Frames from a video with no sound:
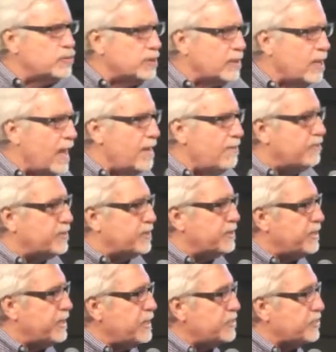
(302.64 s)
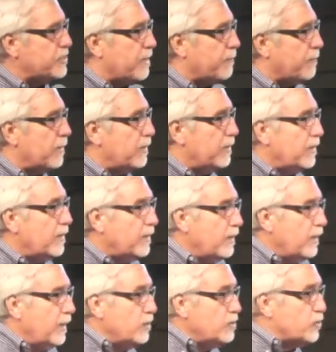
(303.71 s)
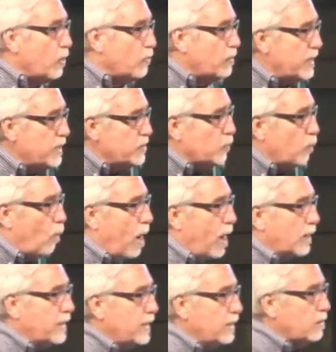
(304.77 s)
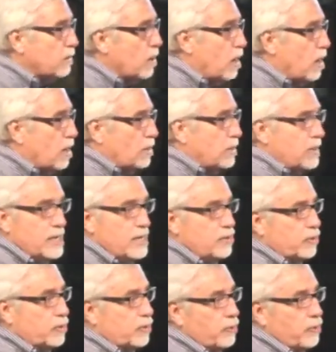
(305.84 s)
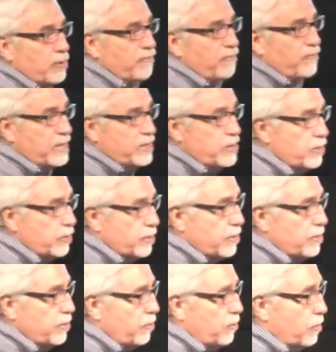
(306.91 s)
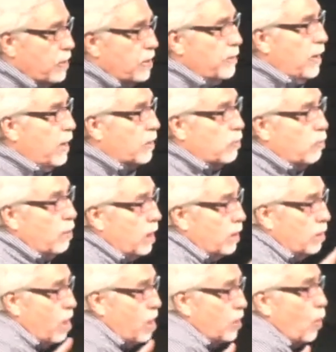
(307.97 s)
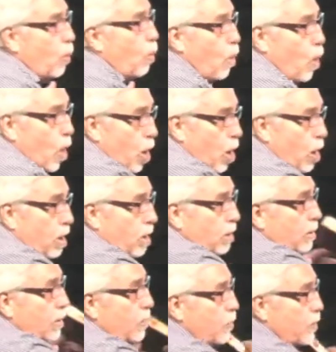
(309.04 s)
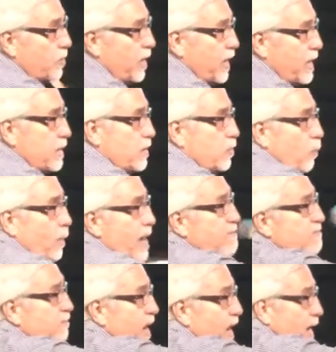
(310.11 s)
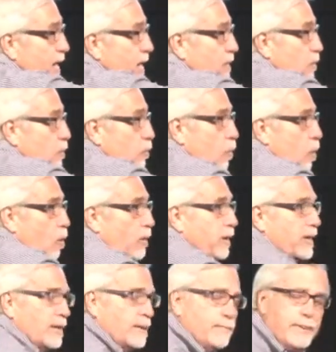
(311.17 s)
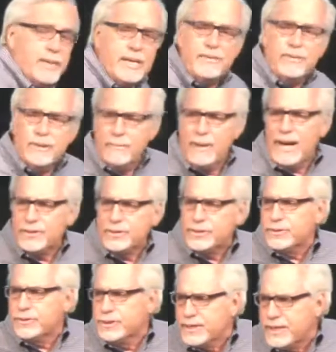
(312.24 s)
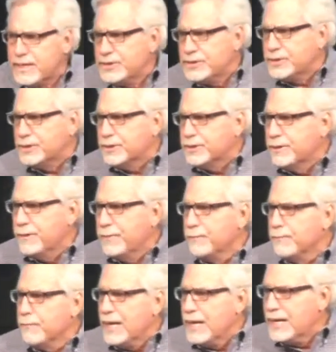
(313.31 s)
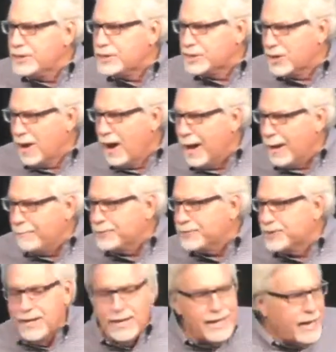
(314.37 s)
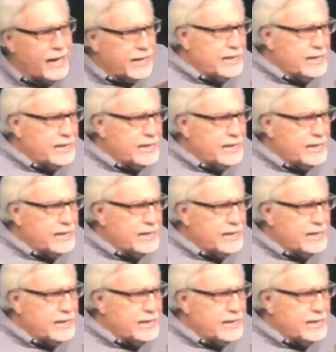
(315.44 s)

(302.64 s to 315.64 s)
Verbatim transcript: life to teach them. And so he's walking along either through a vineyard or along a wall with a grapevine growing. And being the master teacher, he stops and